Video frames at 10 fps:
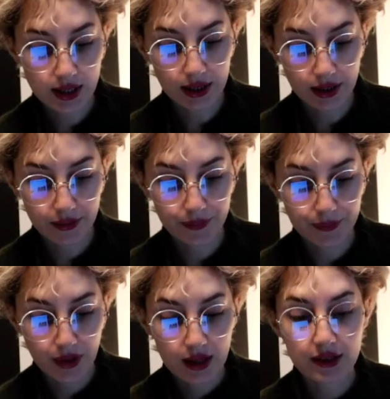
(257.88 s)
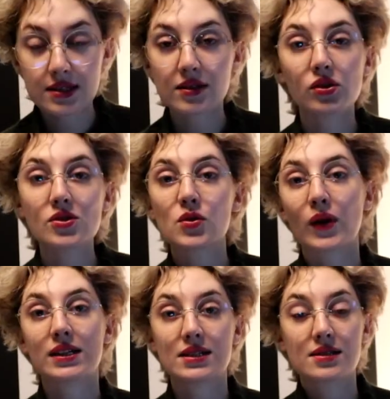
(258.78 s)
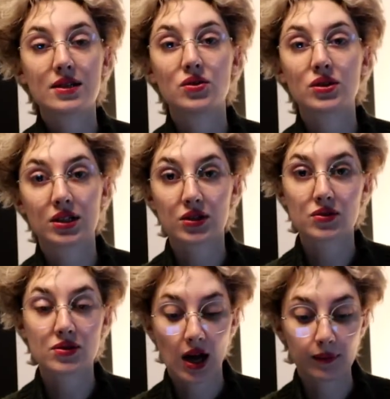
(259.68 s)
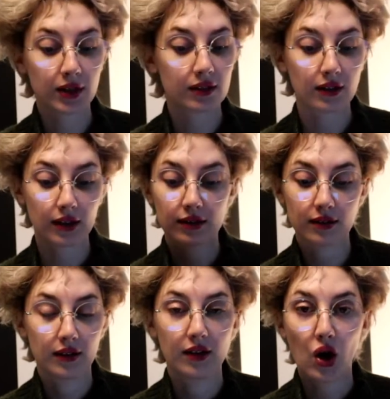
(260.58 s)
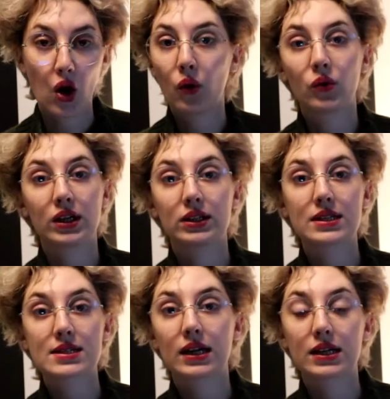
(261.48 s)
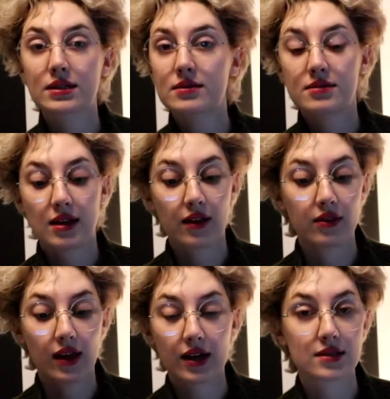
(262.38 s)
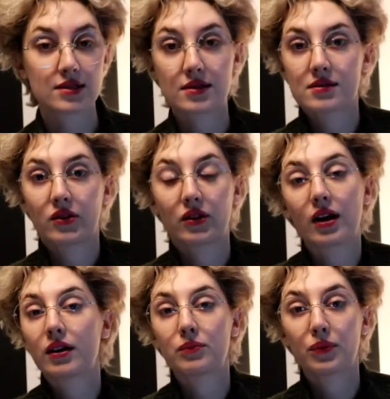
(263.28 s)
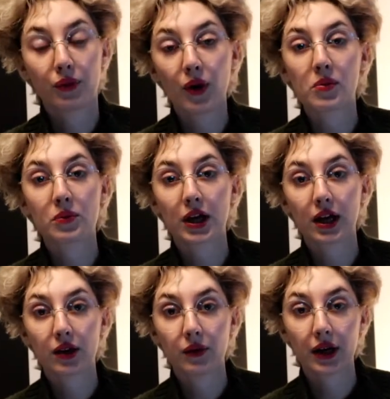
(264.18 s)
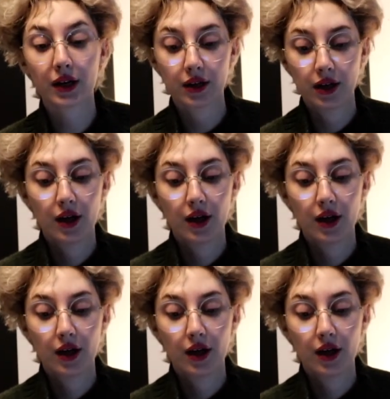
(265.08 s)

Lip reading: an idea. These are also ideas that you can use. I'm not, like, owning these ideas, and they exist online. Probably, anyway.